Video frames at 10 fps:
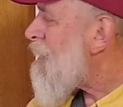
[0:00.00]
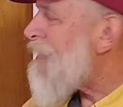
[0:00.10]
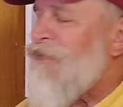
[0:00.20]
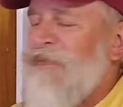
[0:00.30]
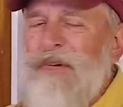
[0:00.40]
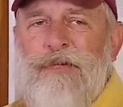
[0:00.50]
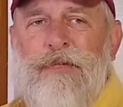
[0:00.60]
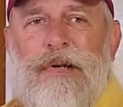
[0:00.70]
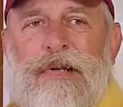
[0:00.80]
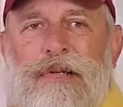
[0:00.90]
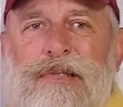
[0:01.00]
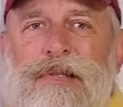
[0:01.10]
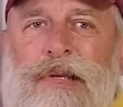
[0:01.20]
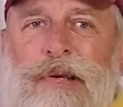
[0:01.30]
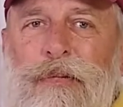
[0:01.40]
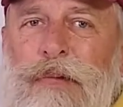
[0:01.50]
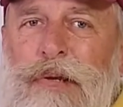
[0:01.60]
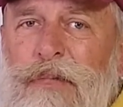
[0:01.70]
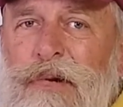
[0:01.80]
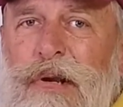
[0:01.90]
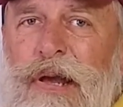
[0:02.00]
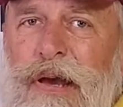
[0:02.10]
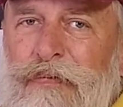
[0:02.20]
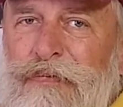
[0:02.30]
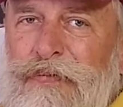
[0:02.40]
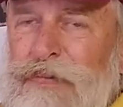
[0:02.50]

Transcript: Our first one is the Widmer Hef.